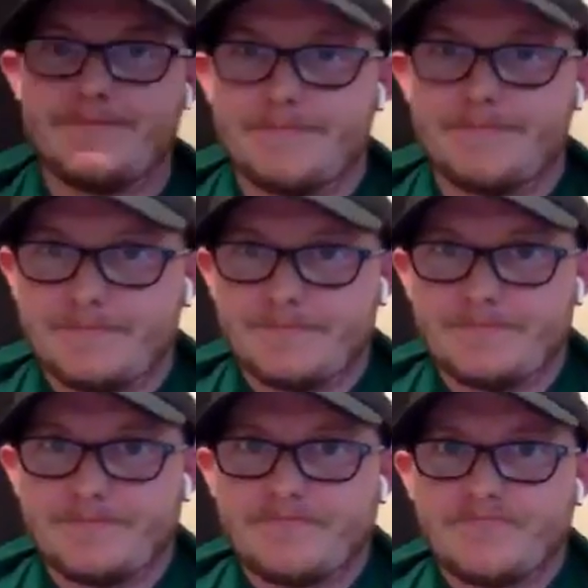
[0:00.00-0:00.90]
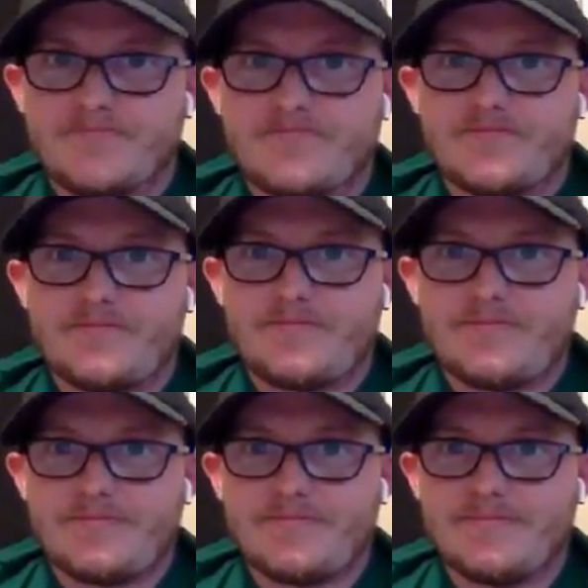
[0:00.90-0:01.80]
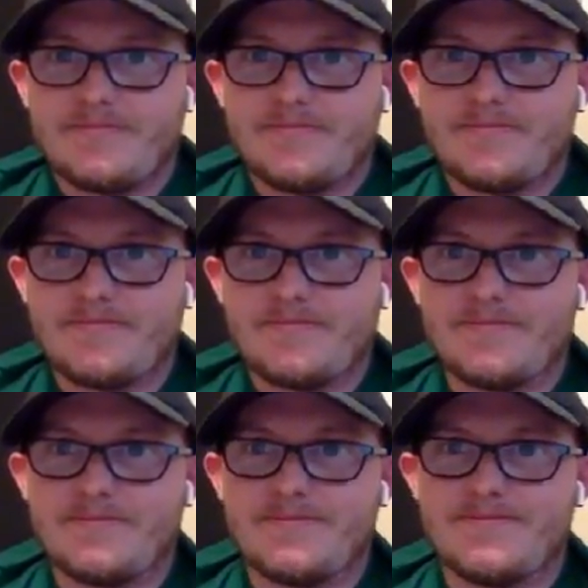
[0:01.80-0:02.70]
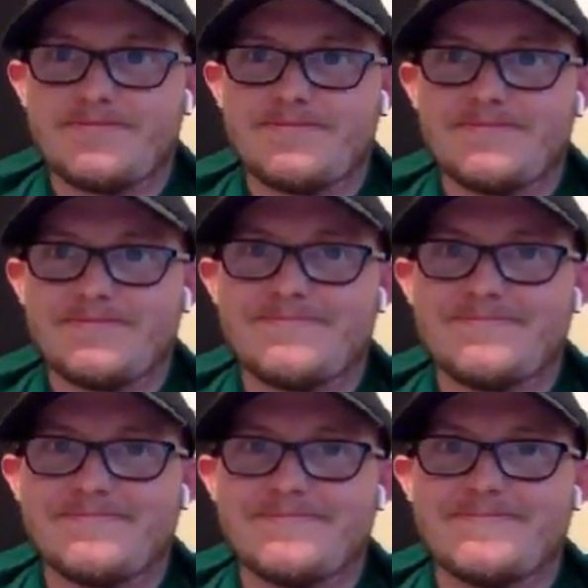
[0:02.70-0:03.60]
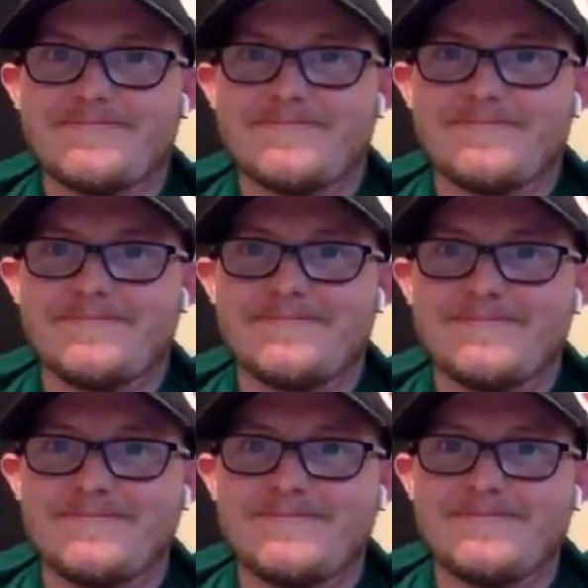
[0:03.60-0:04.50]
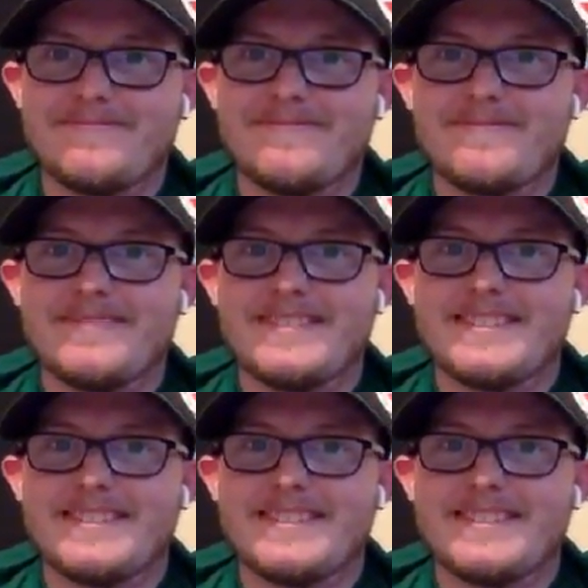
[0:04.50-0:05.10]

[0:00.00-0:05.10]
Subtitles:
No words are spoken by the person on screen.